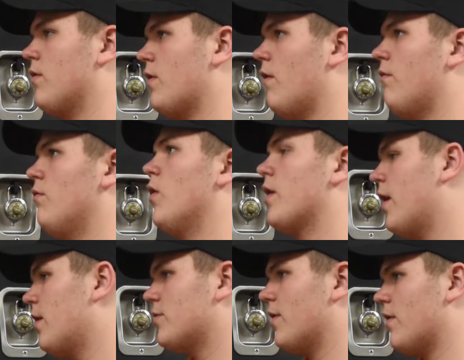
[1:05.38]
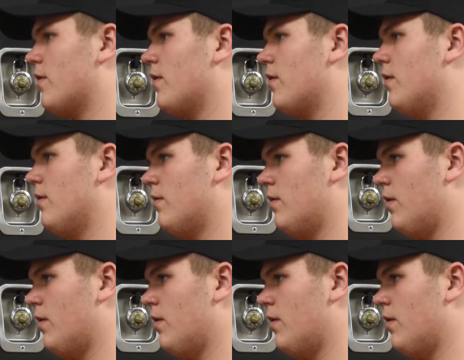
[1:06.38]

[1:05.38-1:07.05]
yourself look interested,